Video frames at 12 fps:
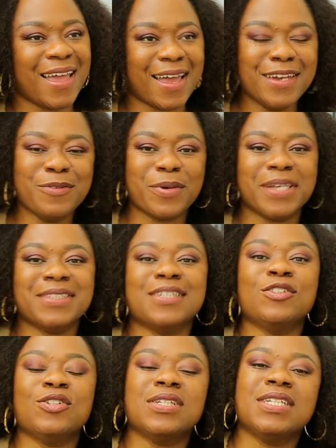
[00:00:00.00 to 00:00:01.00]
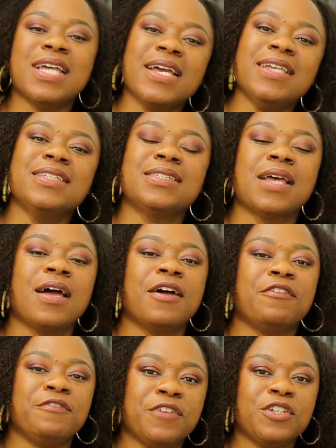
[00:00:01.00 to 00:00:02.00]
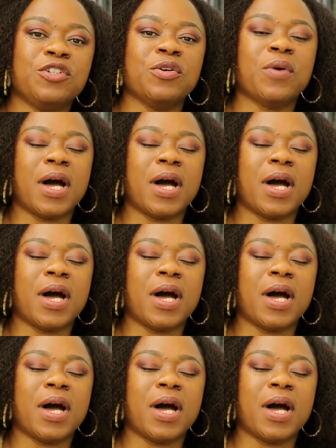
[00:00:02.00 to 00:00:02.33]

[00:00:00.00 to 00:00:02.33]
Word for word: Anyways, in today's video,